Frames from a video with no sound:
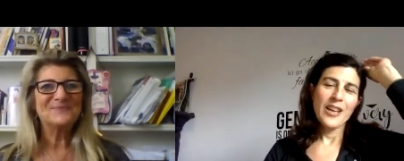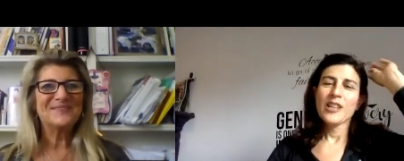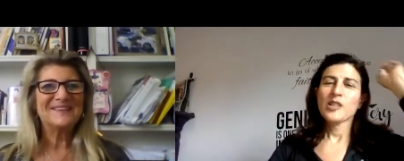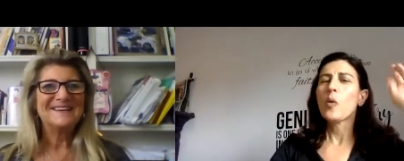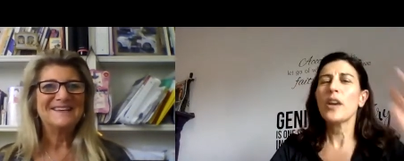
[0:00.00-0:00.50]

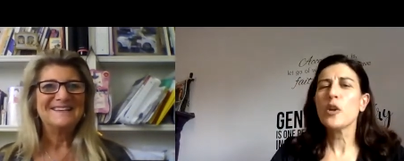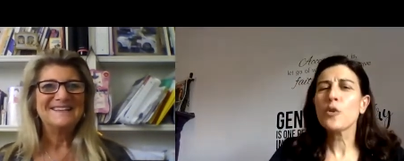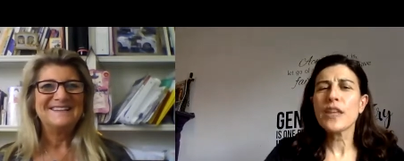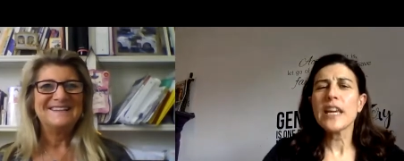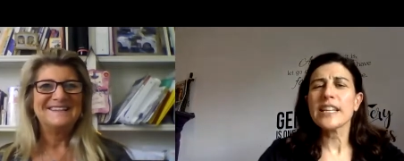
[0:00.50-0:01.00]
Speaker 1: So, what do
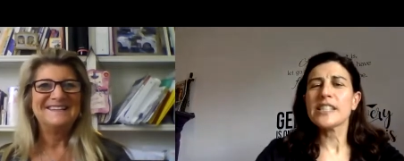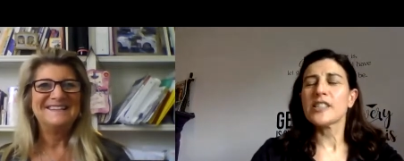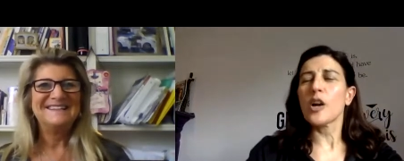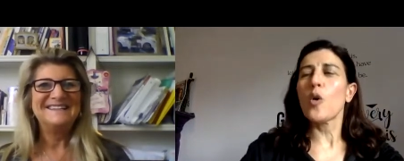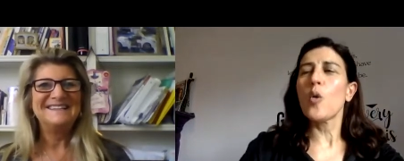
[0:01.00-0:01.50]
you think
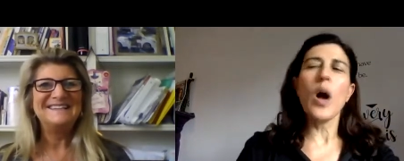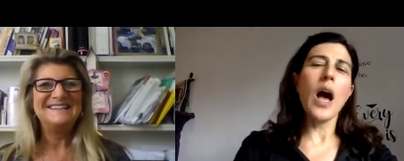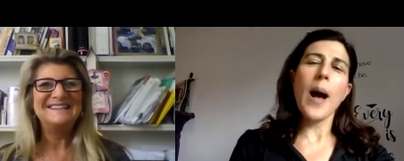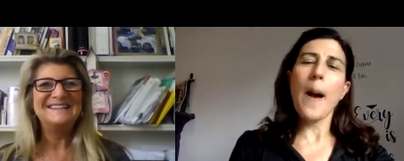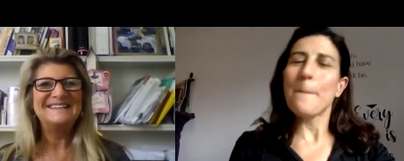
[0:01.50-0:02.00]
is so
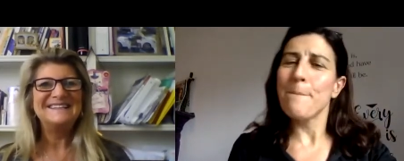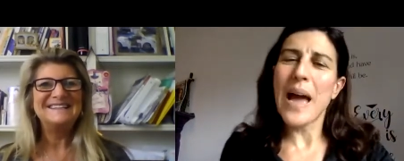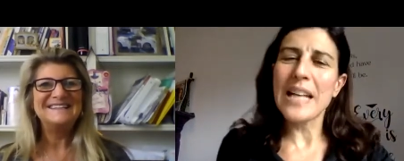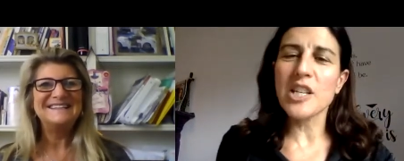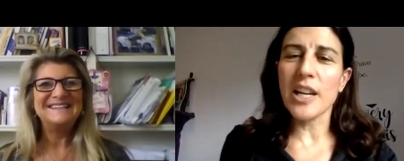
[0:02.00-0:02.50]
uh,
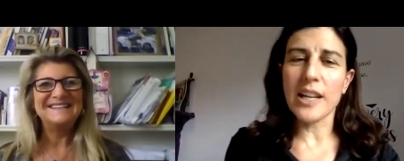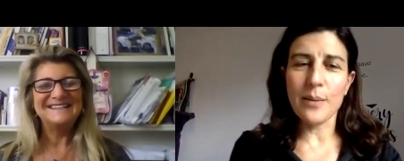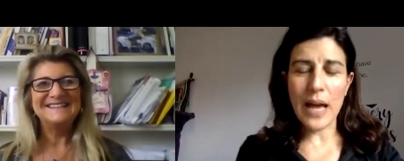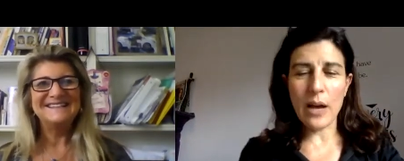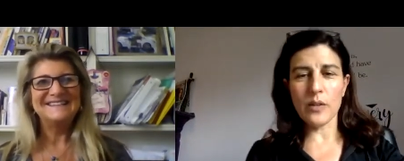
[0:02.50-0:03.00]
magic
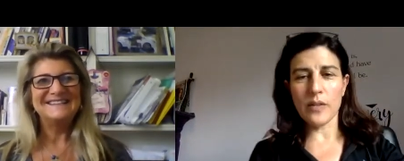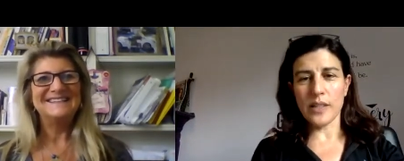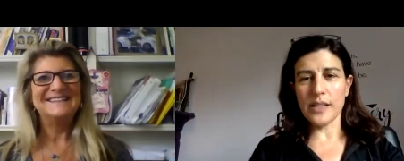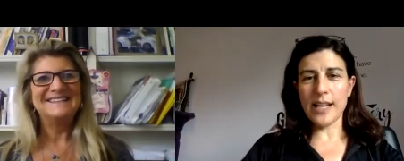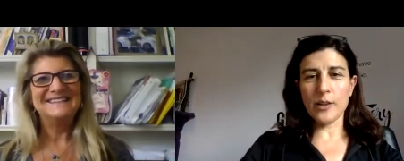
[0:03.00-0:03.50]
about
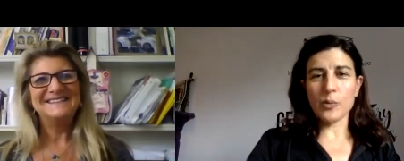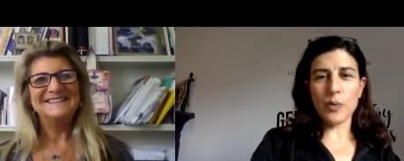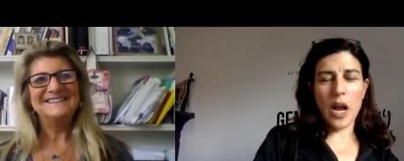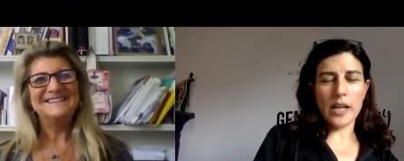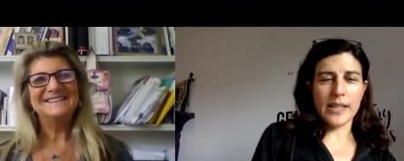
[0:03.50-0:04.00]
the sales
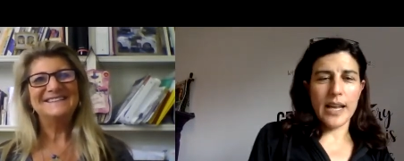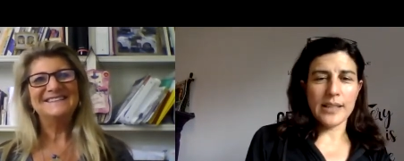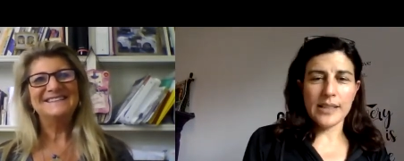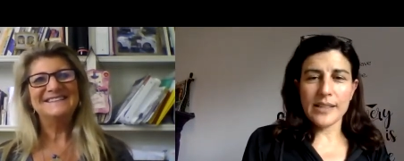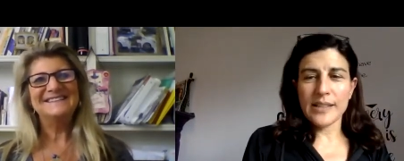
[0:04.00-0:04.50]

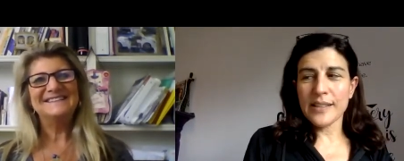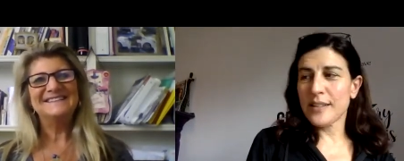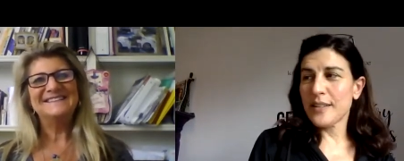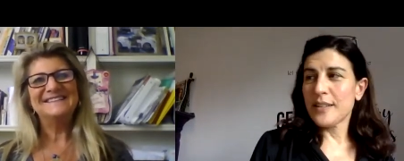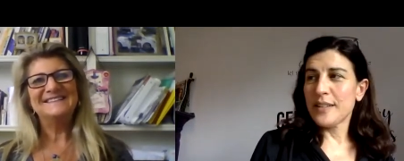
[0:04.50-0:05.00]
process?
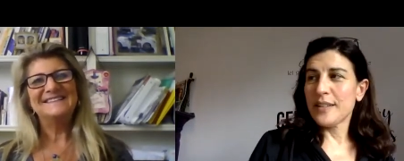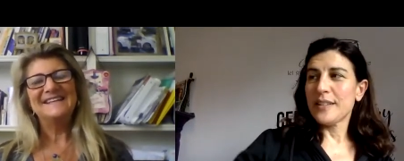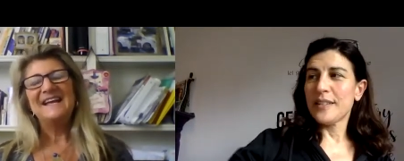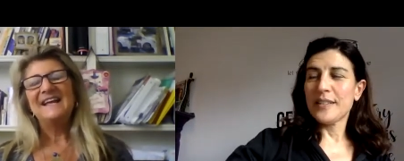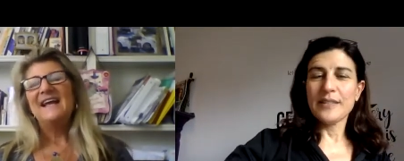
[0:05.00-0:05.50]

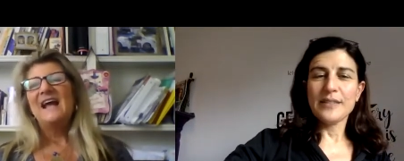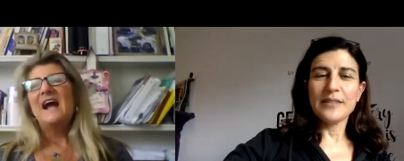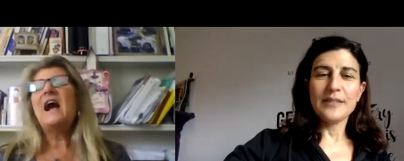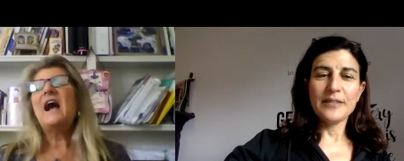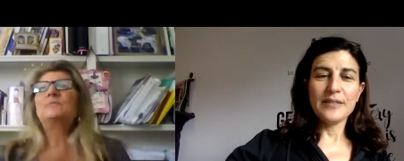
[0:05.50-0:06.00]

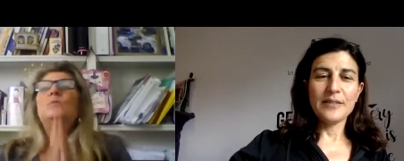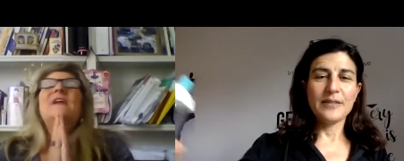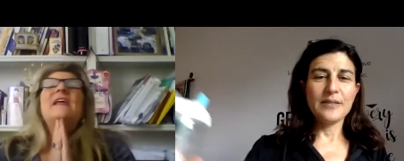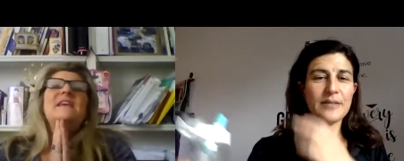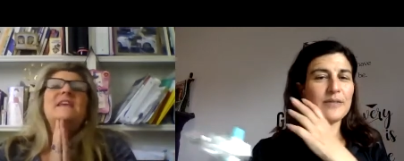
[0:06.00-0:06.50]
Speaker 2: What
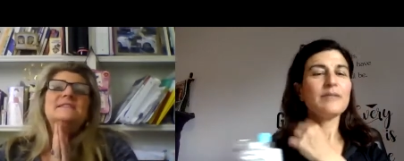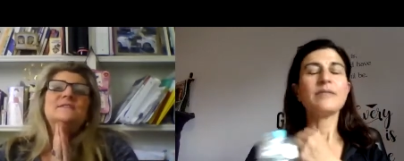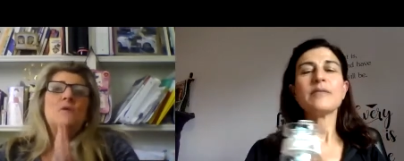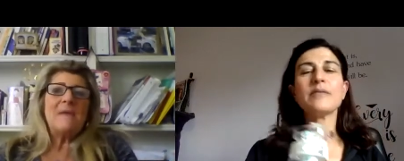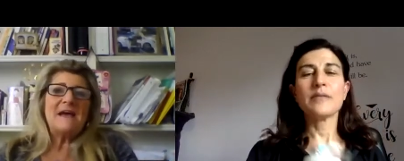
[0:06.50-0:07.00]
I think is
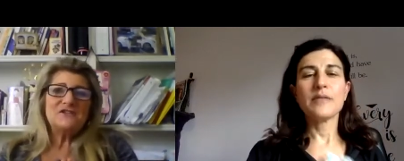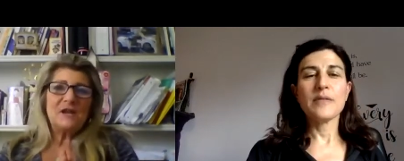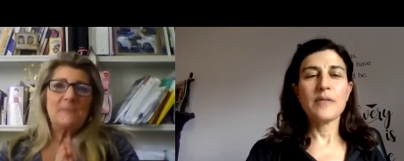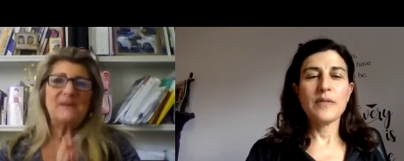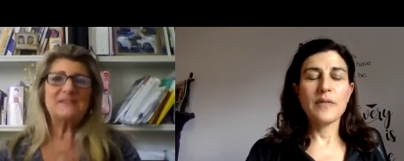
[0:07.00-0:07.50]
so magic
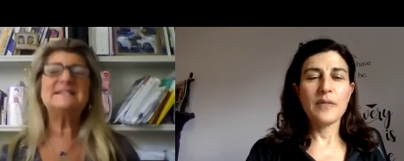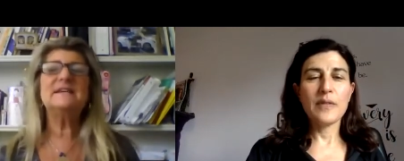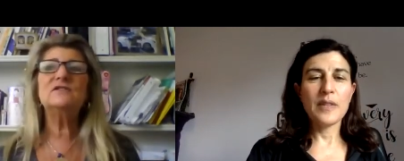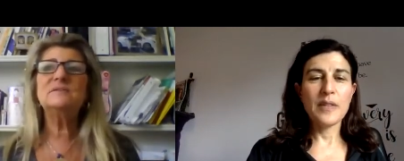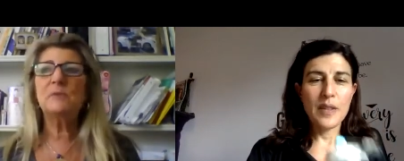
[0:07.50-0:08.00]
about the
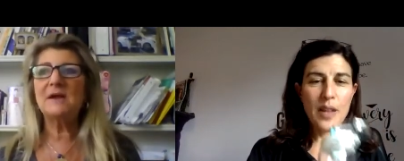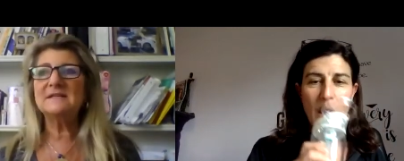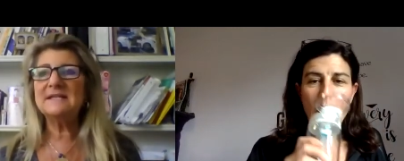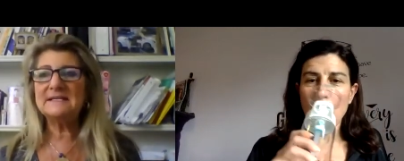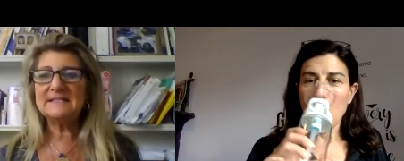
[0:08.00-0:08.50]
sales
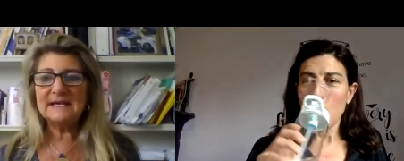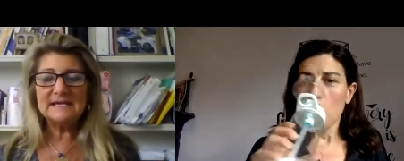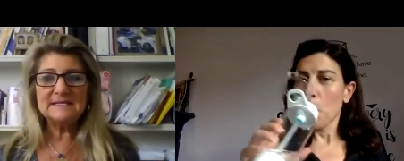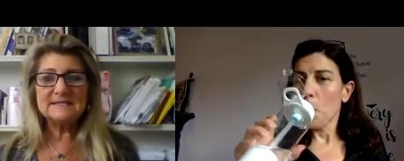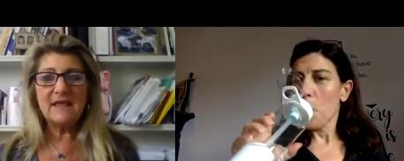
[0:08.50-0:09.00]
process
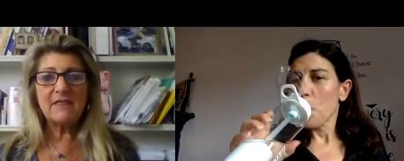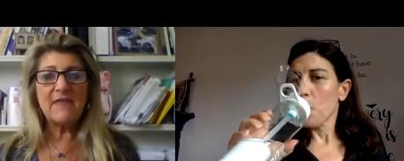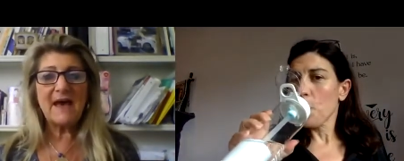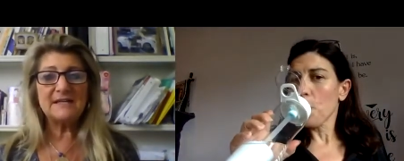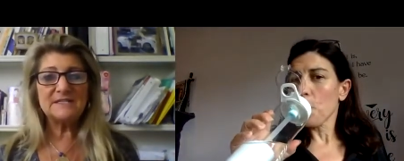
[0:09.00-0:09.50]
is
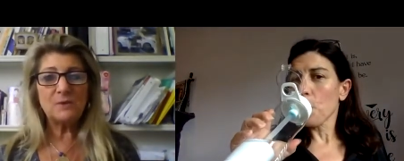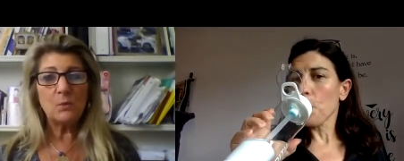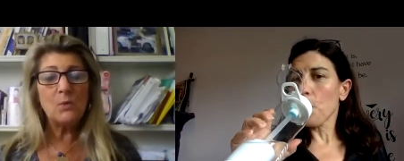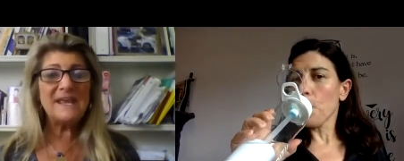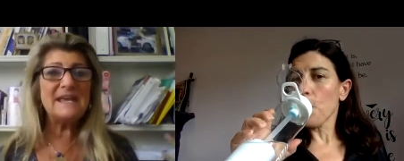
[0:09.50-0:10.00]
that
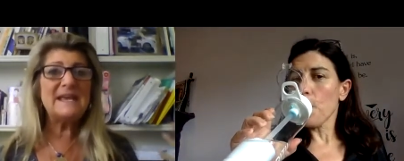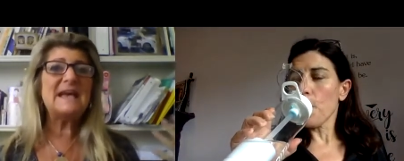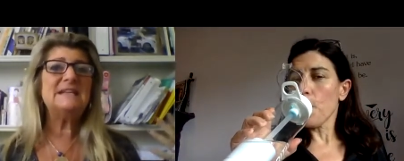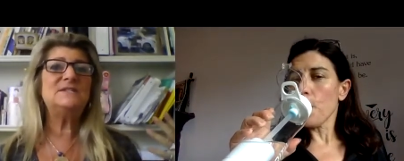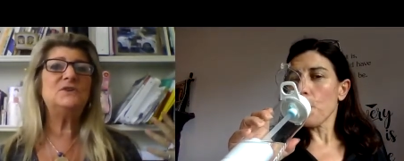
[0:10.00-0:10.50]
we
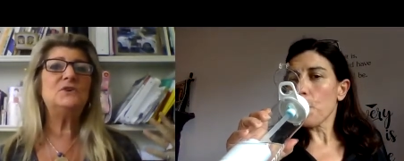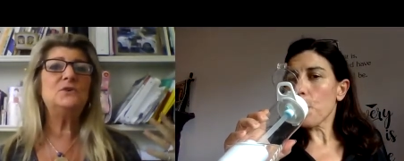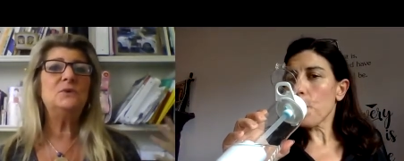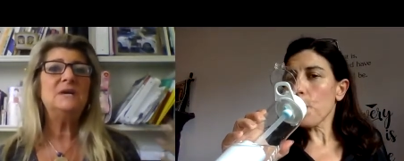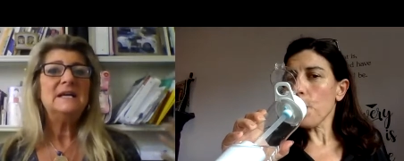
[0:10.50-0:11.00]
get
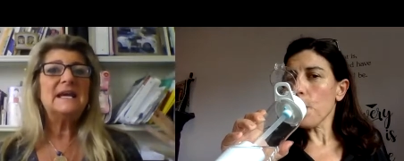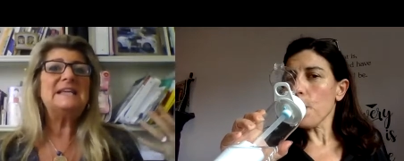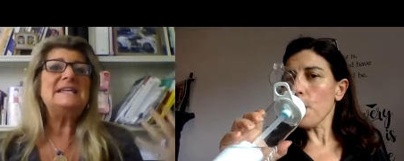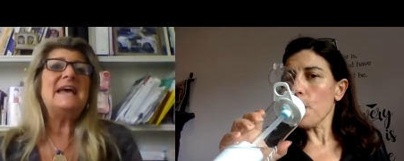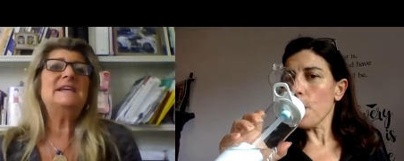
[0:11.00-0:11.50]
to
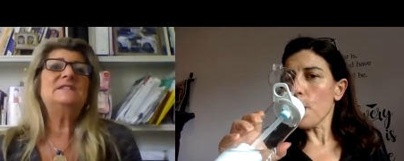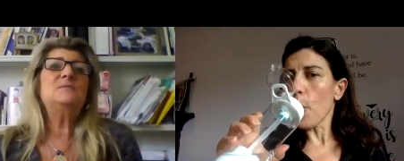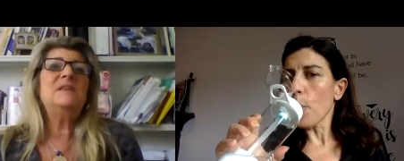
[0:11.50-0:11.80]
connect with